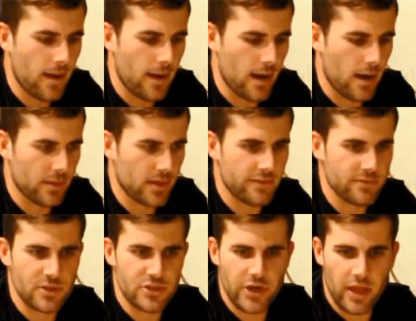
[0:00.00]
Uh, it gives
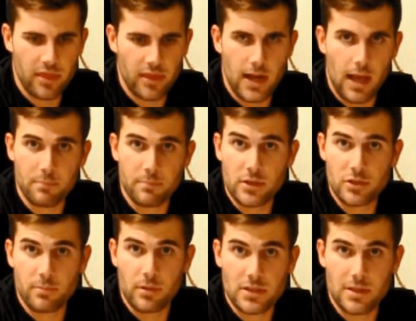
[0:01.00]
me strength and helps me
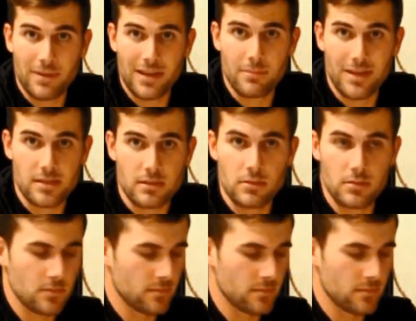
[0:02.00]
to build some lean muscle.